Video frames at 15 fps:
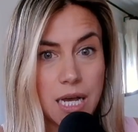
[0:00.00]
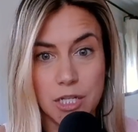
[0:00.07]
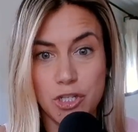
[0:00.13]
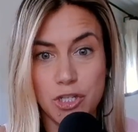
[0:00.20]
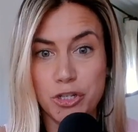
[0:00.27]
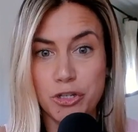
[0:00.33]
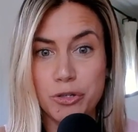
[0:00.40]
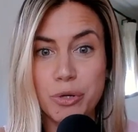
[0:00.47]

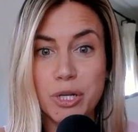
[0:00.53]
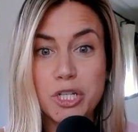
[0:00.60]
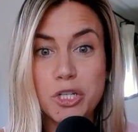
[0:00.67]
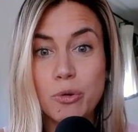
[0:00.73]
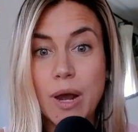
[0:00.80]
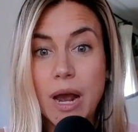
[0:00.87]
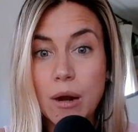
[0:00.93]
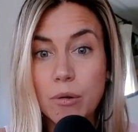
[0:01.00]
do a
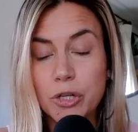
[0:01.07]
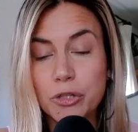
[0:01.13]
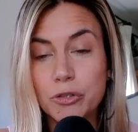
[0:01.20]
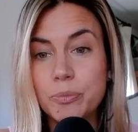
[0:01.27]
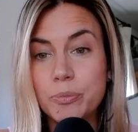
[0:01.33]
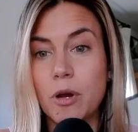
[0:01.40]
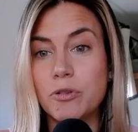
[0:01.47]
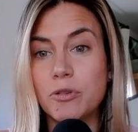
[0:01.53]
2-hour
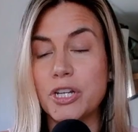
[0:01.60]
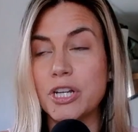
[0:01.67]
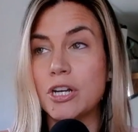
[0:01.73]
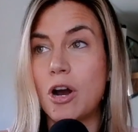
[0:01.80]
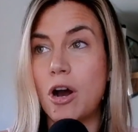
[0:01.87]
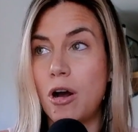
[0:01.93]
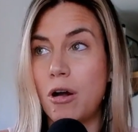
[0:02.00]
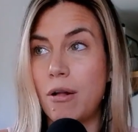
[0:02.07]
group coaching
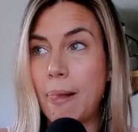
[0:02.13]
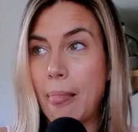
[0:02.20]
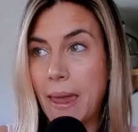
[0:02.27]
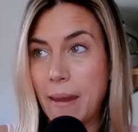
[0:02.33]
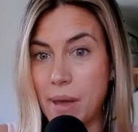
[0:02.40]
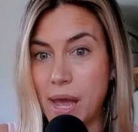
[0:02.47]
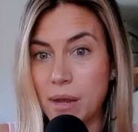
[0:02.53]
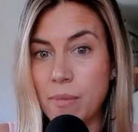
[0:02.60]
call,
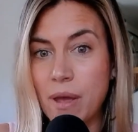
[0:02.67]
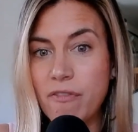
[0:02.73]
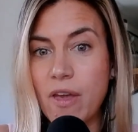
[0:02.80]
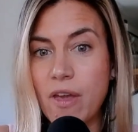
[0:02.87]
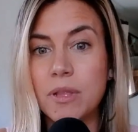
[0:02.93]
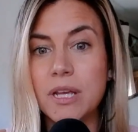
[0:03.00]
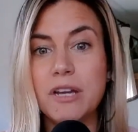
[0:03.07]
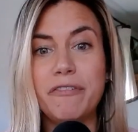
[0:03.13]
pack my
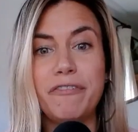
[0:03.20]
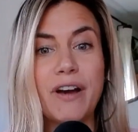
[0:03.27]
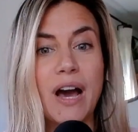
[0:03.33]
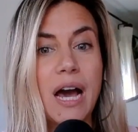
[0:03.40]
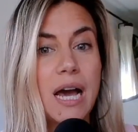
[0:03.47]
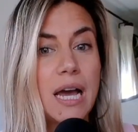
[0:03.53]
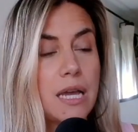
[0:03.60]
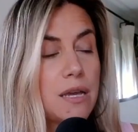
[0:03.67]
family of
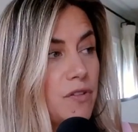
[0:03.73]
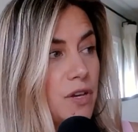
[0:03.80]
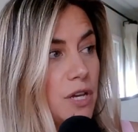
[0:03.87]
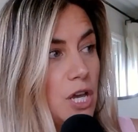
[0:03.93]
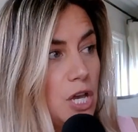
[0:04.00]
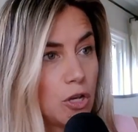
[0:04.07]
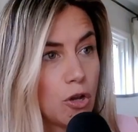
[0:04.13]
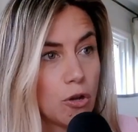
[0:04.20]
5,
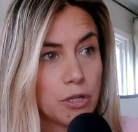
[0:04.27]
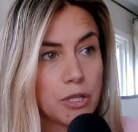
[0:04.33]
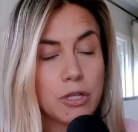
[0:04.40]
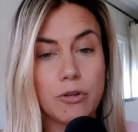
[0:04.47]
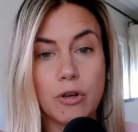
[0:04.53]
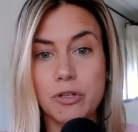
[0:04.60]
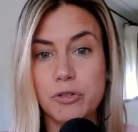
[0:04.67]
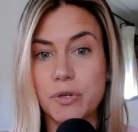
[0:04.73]
go to the
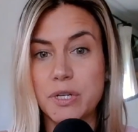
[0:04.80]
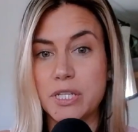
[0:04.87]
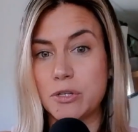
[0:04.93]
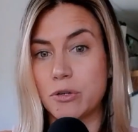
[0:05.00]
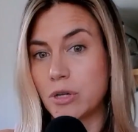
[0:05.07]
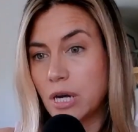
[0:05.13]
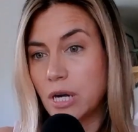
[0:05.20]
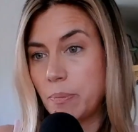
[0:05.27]
grocery
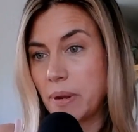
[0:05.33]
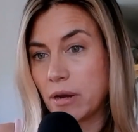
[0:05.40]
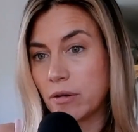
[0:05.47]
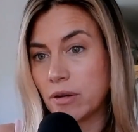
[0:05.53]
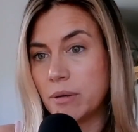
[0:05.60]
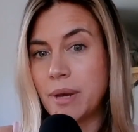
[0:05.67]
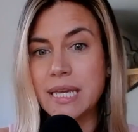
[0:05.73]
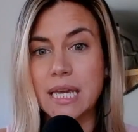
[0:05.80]
store,
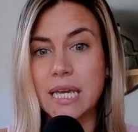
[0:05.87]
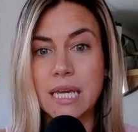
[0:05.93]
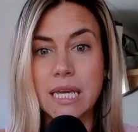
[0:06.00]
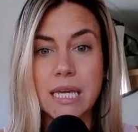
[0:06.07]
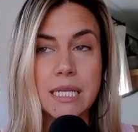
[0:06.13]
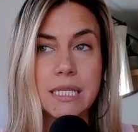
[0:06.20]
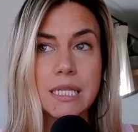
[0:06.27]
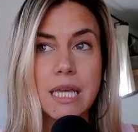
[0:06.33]
parent my
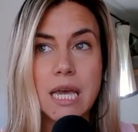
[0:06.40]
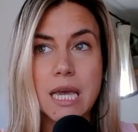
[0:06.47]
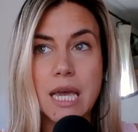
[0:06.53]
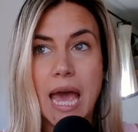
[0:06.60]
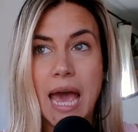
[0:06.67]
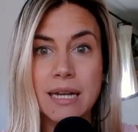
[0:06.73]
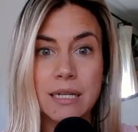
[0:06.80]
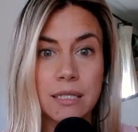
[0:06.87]
kids,
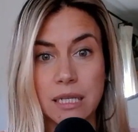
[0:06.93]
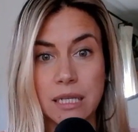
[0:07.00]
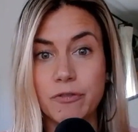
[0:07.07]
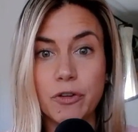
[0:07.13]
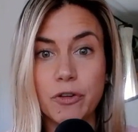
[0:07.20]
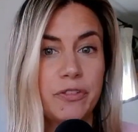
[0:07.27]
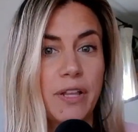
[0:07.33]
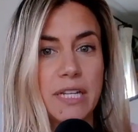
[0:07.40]
and leave
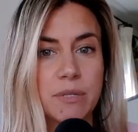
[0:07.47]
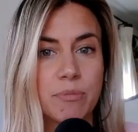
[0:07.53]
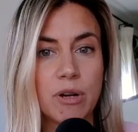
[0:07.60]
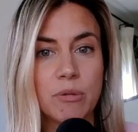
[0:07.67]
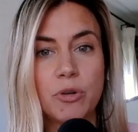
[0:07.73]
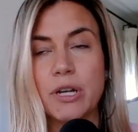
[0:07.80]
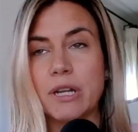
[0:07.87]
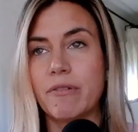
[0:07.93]
for a flight tomorrow
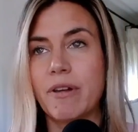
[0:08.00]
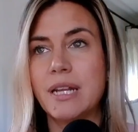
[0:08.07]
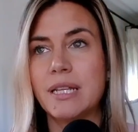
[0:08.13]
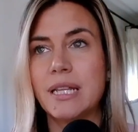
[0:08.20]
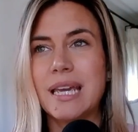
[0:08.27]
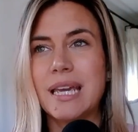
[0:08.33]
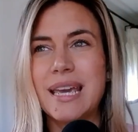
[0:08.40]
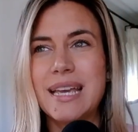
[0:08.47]
morning, right?
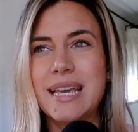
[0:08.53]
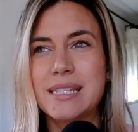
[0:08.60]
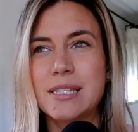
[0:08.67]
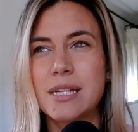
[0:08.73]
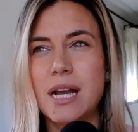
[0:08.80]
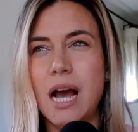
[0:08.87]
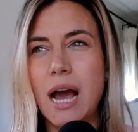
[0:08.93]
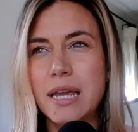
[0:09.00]
Like it's
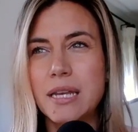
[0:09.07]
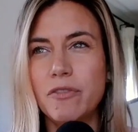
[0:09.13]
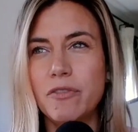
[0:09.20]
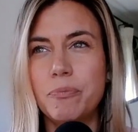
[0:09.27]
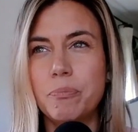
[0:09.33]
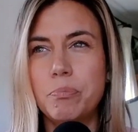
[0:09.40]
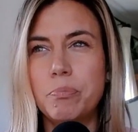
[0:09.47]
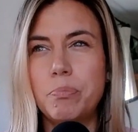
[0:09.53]
kind of
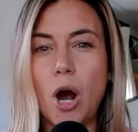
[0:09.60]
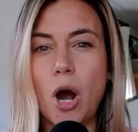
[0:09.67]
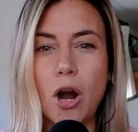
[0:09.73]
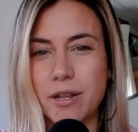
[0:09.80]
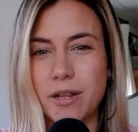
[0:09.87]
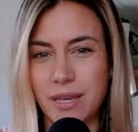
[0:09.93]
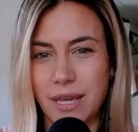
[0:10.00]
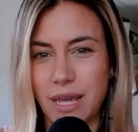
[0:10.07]
part
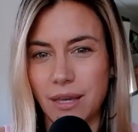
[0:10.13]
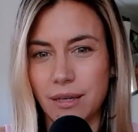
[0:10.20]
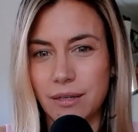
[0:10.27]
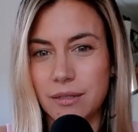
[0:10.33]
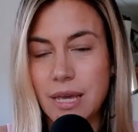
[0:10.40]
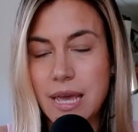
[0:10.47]
of the gig.